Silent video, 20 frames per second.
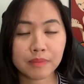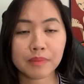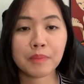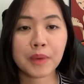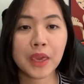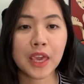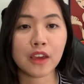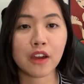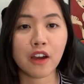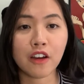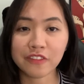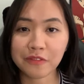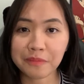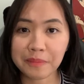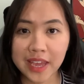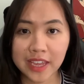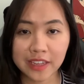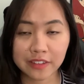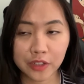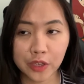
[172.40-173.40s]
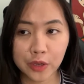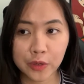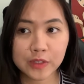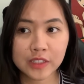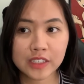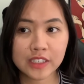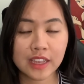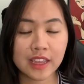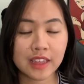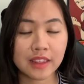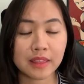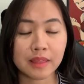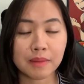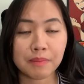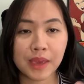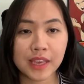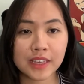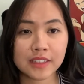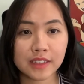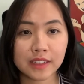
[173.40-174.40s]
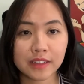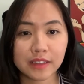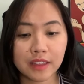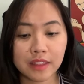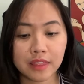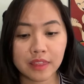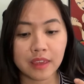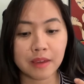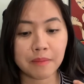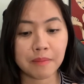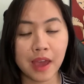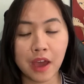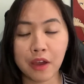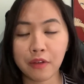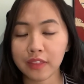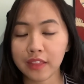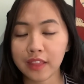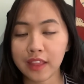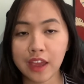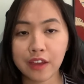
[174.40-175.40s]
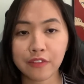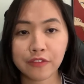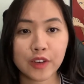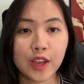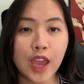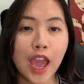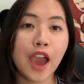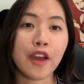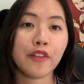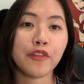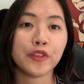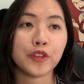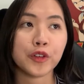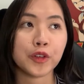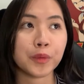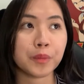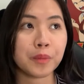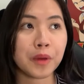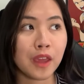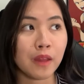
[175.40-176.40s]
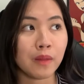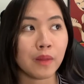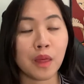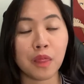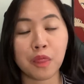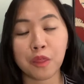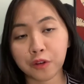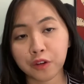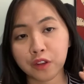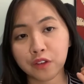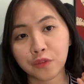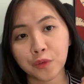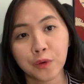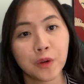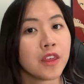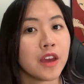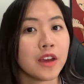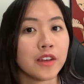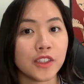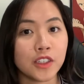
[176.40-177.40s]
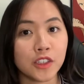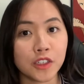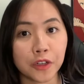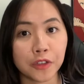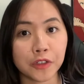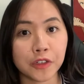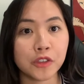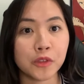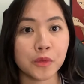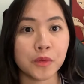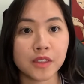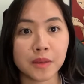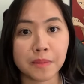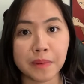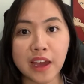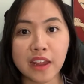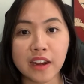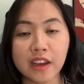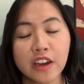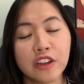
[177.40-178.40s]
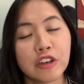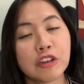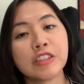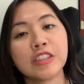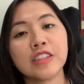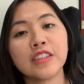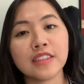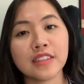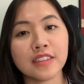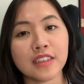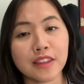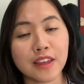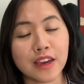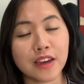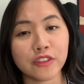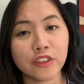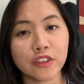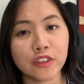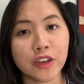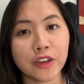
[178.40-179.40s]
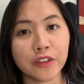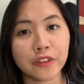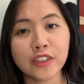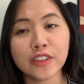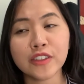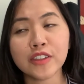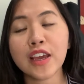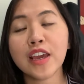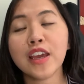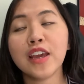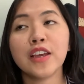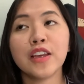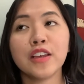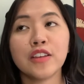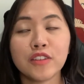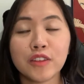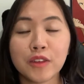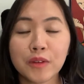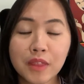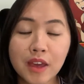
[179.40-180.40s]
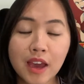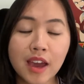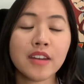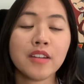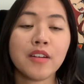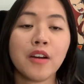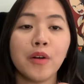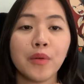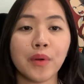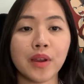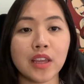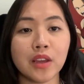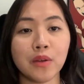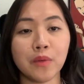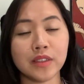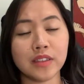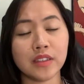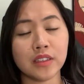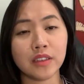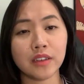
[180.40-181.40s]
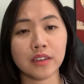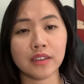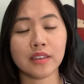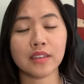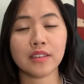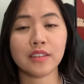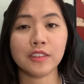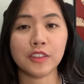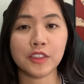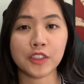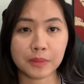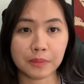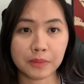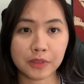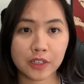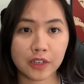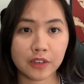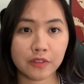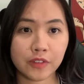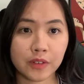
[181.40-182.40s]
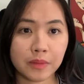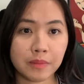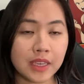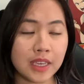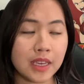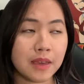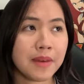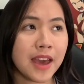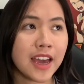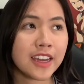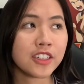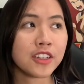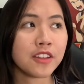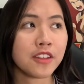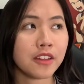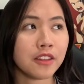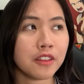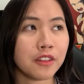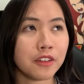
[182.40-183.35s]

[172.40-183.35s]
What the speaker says: paying off my loans, and basically the amount left after paying that $34,000 was about $160,000. So that already was a good jump start for me. Imagine that